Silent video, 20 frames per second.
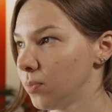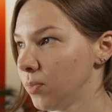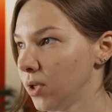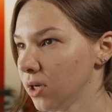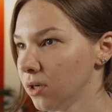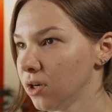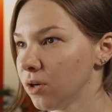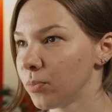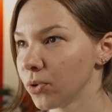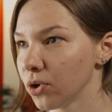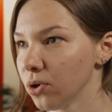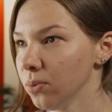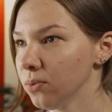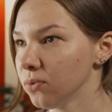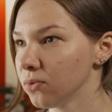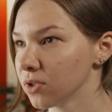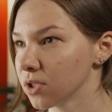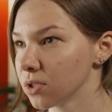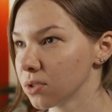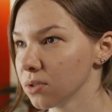But everyone
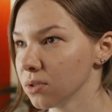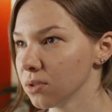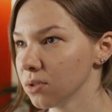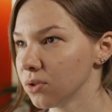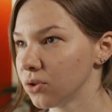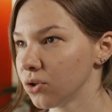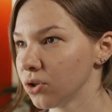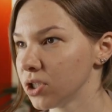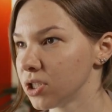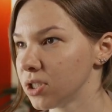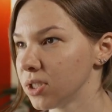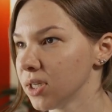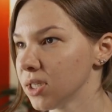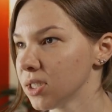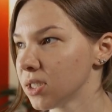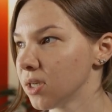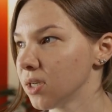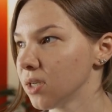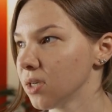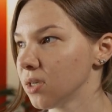has their own
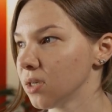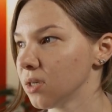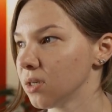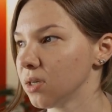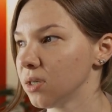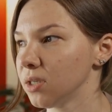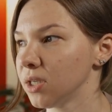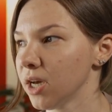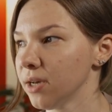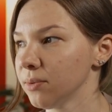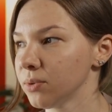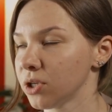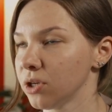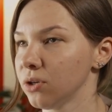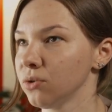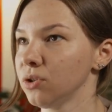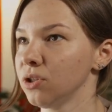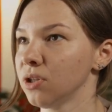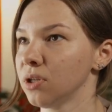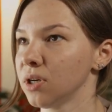path. Dare to
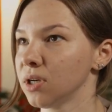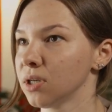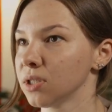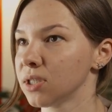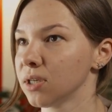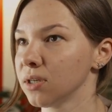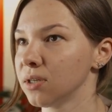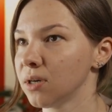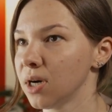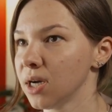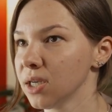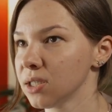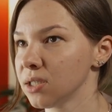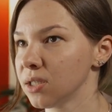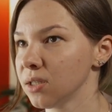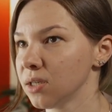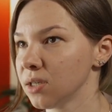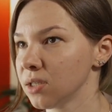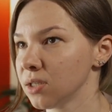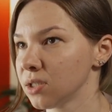try it. I
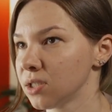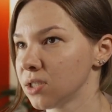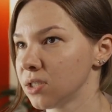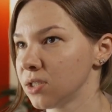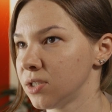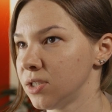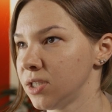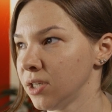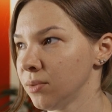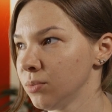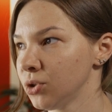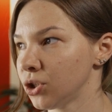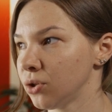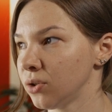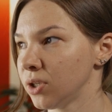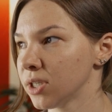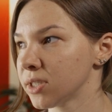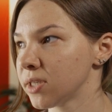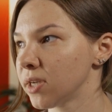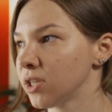totally agree that if
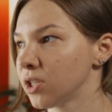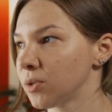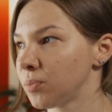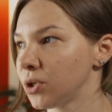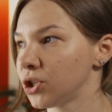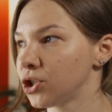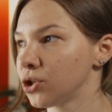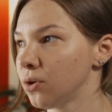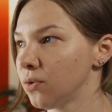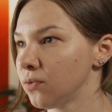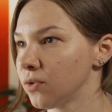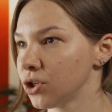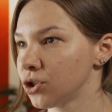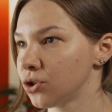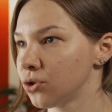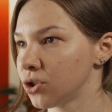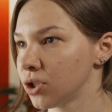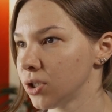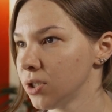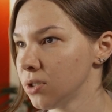something comes into your
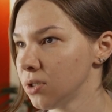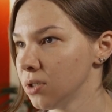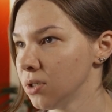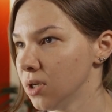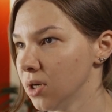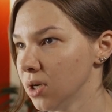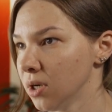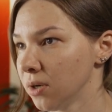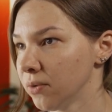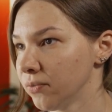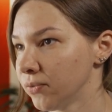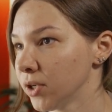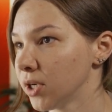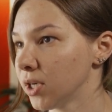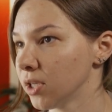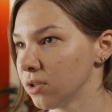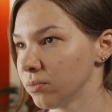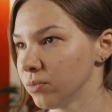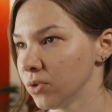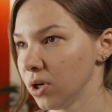life, it means you are
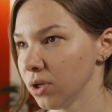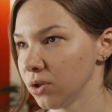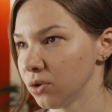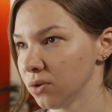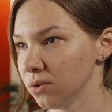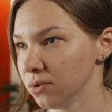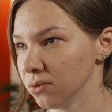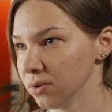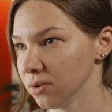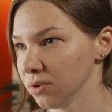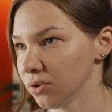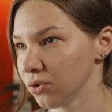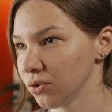ready for it.